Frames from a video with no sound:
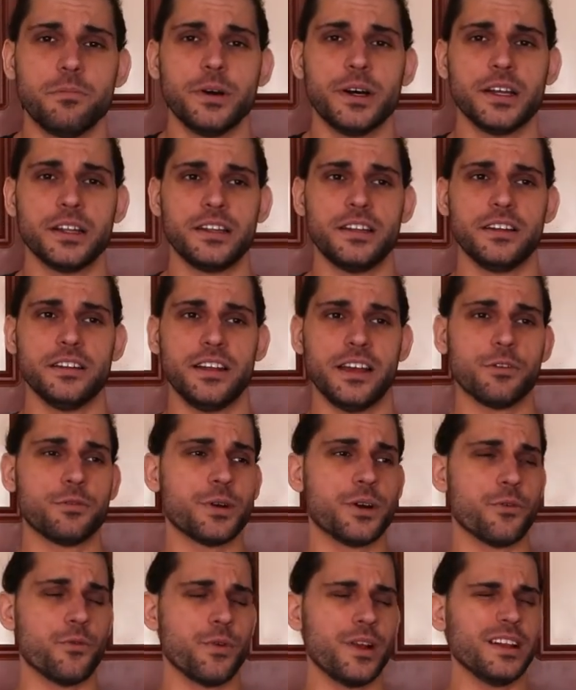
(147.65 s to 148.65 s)
but they
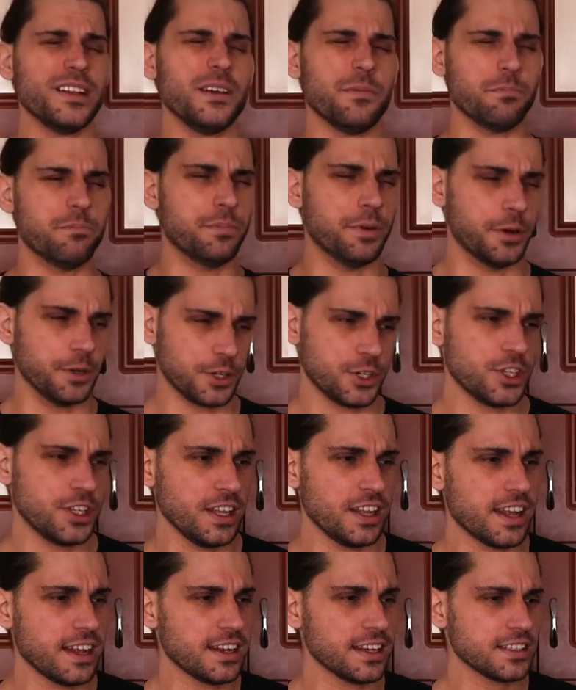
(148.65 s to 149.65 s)
were really pushed
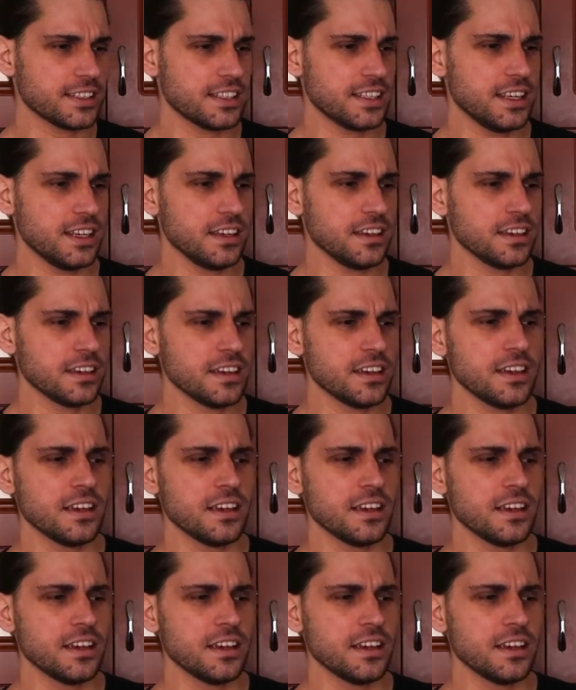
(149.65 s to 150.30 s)
in N X T,